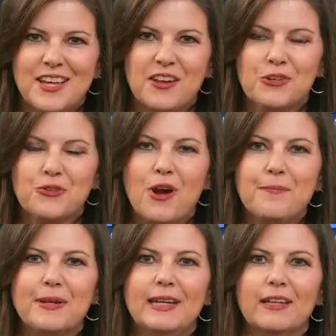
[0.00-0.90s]
Donald
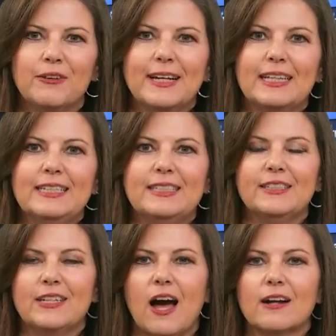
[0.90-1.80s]
Trump and Hillary Clinton
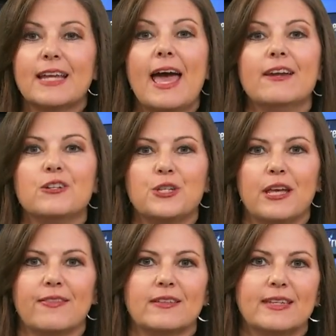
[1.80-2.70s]
talked energy
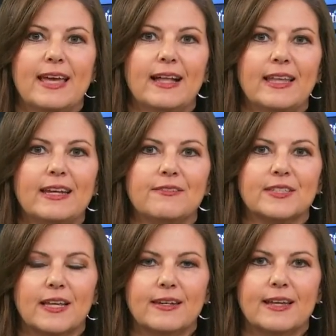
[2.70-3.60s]
at the tail end of
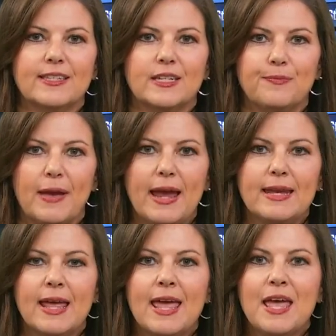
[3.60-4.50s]
Sunday's
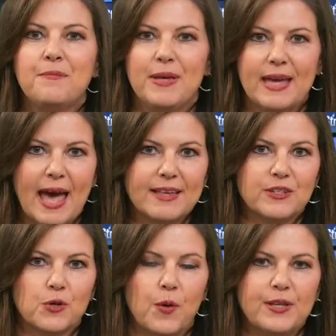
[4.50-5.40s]
debate, being asked
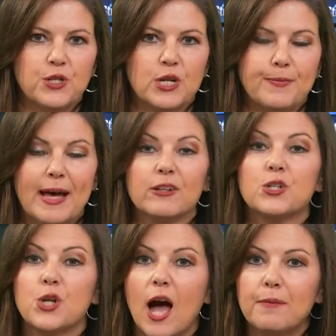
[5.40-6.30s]
a question about
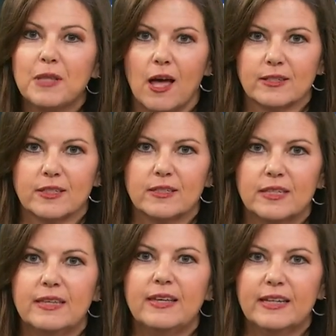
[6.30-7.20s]
job losses
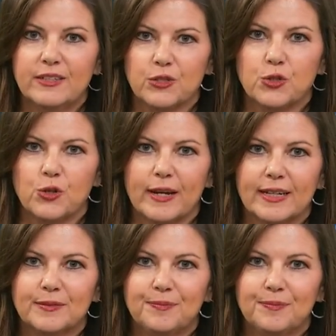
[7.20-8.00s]
in the industry.